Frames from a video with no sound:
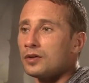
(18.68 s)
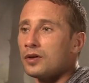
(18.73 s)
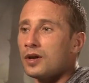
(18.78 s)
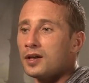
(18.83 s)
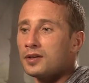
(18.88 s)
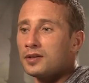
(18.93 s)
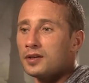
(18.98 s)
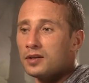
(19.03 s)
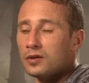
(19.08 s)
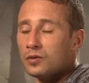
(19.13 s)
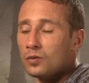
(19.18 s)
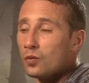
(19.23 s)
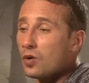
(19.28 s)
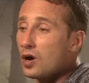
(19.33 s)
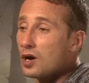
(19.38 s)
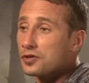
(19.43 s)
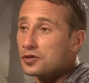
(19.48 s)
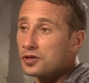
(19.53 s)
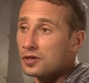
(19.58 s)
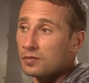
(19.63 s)
No, I didn't
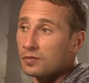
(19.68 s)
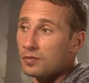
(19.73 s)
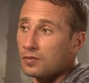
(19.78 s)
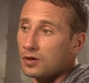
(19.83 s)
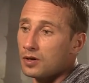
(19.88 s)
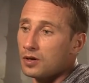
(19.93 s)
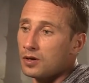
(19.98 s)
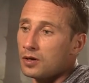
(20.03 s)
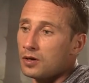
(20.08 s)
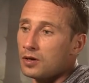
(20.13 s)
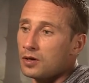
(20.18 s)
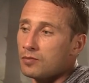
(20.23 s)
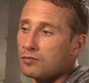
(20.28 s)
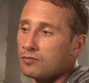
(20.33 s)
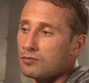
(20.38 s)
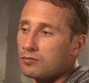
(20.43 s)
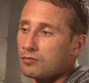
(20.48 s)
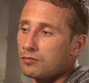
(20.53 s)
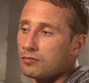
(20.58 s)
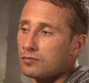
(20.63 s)
watch him
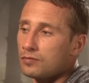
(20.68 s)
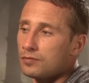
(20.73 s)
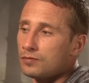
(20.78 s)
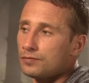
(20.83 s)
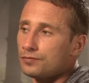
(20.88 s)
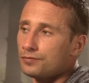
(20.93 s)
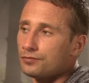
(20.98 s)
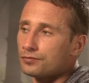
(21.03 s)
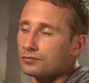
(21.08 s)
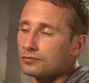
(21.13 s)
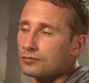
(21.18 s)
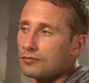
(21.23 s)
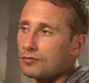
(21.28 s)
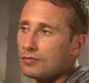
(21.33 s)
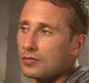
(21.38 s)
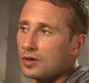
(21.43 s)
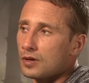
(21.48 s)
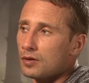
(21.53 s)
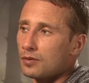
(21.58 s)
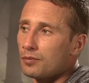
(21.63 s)
um,
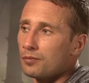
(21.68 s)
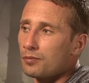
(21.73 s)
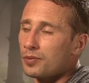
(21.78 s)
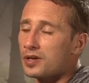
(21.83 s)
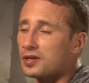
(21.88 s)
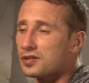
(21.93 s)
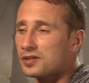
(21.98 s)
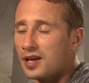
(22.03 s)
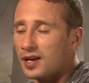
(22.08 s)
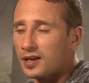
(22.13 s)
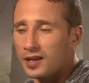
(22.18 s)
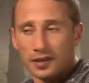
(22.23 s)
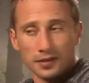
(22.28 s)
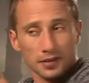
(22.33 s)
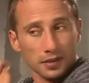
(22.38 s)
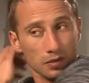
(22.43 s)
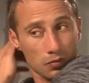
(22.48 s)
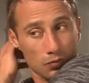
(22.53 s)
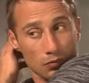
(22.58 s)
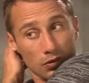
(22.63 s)
because I, I
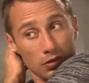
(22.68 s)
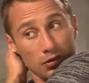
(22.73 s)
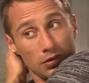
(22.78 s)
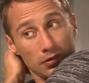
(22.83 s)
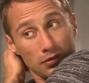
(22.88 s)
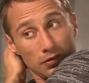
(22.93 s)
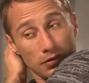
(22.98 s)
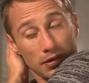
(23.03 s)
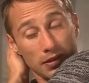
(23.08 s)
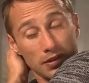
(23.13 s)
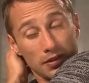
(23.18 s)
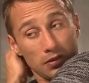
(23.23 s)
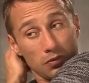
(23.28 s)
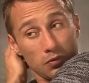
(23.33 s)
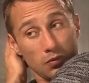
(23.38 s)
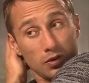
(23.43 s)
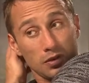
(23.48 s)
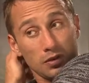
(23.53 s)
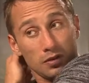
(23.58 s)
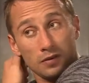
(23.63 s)
didn't want I
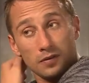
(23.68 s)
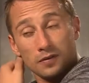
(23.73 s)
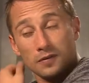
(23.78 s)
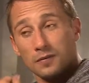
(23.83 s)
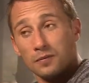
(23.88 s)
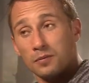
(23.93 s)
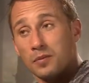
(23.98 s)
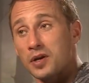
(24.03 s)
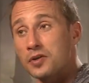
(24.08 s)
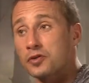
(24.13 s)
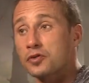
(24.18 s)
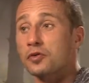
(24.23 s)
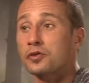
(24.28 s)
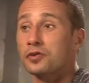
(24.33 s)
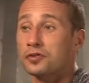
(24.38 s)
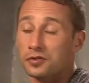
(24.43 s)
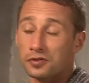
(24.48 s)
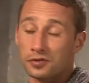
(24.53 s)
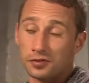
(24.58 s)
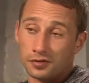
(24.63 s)
didn't want my
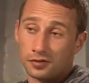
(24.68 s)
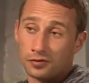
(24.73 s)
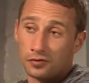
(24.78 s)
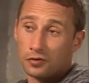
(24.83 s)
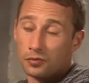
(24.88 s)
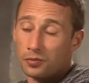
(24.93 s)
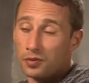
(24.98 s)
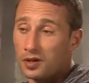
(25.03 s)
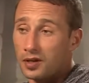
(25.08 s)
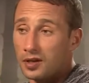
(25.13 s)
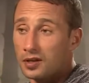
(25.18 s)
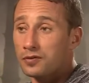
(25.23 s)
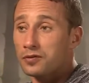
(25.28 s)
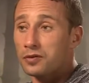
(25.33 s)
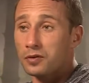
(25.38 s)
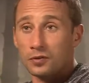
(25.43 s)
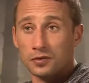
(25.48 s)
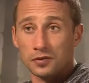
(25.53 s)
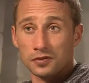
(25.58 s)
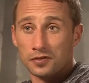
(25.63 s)
choices to be
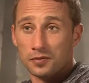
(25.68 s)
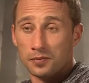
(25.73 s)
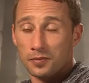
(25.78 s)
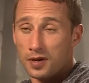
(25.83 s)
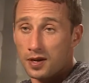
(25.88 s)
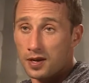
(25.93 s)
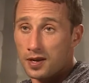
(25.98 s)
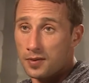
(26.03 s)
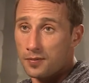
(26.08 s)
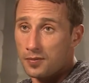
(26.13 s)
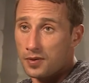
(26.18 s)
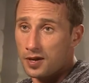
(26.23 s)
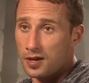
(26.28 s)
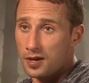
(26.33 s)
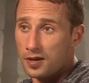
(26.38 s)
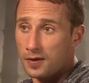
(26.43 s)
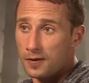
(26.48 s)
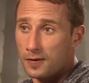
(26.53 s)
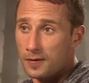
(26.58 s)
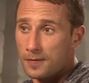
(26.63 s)
influenced by,
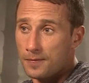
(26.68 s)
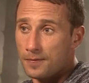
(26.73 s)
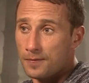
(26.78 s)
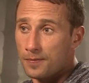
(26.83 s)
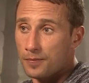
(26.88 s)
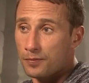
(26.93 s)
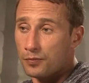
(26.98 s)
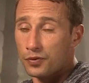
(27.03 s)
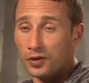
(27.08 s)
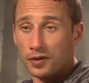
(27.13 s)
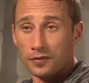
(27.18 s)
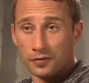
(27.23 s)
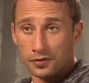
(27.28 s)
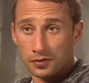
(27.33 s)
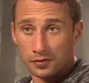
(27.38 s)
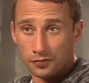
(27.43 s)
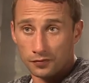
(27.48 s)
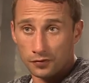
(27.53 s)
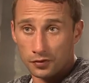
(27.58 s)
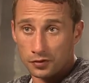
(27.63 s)
by um,
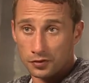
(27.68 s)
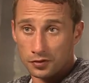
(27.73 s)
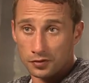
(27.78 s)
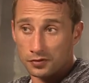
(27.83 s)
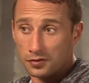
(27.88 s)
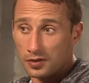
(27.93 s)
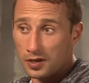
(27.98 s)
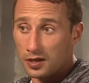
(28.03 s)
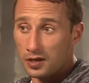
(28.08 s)
previous versions.